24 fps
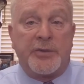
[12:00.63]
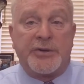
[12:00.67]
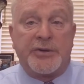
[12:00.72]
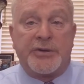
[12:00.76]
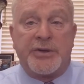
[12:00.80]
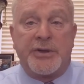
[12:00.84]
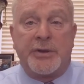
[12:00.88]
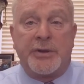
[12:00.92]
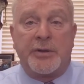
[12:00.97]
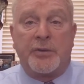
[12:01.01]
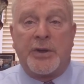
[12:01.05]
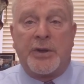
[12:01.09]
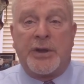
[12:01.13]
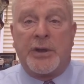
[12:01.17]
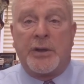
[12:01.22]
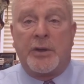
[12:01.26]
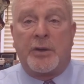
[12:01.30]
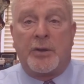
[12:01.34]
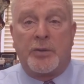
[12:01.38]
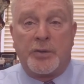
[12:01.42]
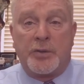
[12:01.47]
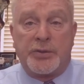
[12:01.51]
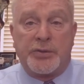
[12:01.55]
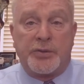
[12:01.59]
DUI
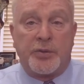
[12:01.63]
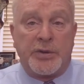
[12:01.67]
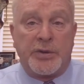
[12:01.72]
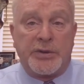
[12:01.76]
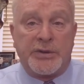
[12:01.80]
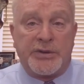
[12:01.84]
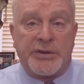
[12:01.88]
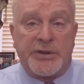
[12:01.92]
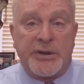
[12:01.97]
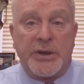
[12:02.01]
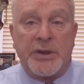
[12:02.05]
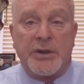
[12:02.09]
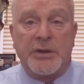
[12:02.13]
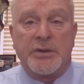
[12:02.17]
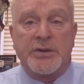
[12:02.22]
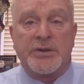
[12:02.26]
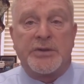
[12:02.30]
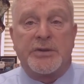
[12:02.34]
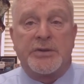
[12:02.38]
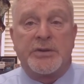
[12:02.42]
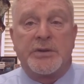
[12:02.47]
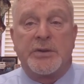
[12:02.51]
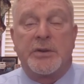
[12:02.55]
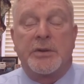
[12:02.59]
law was one
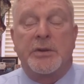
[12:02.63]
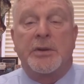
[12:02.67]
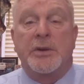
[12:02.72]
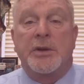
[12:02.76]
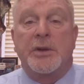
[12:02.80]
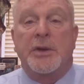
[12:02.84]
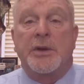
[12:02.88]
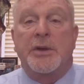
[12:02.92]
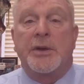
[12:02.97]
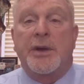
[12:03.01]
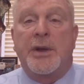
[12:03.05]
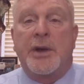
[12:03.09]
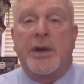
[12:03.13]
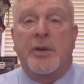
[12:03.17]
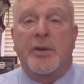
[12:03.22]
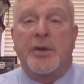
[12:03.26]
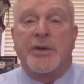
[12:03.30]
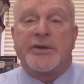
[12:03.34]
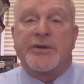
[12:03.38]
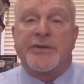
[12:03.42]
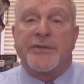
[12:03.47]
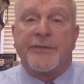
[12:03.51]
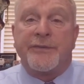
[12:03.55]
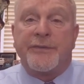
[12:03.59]
sentence. Now
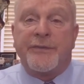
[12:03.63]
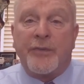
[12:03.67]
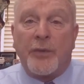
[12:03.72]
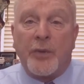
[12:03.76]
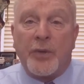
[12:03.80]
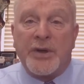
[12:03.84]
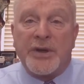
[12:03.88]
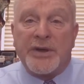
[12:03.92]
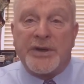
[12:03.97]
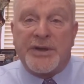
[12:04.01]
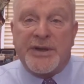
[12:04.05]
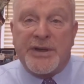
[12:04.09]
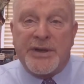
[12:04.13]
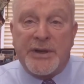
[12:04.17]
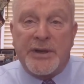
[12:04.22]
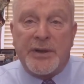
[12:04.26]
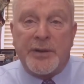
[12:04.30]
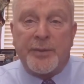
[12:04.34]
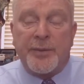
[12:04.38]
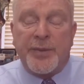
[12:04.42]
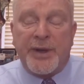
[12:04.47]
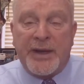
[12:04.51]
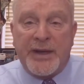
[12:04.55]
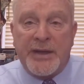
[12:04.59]
it's
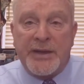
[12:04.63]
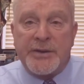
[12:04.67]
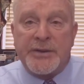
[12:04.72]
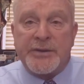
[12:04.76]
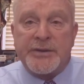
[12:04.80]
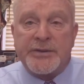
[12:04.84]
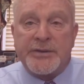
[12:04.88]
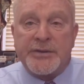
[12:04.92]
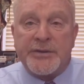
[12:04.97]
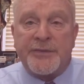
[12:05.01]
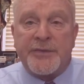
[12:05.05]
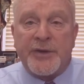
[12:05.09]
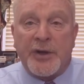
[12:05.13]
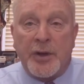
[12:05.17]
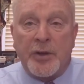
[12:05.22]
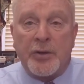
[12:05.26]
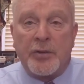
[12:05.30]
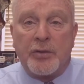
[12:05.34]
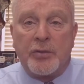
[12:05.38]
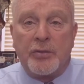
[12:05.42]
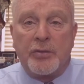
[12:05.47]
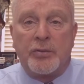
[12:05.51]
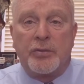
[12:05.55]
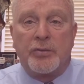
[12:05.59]
14 pages of
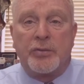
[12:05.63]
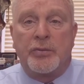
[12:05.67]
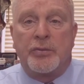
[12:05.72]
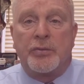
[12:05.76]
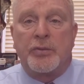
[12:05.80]
code.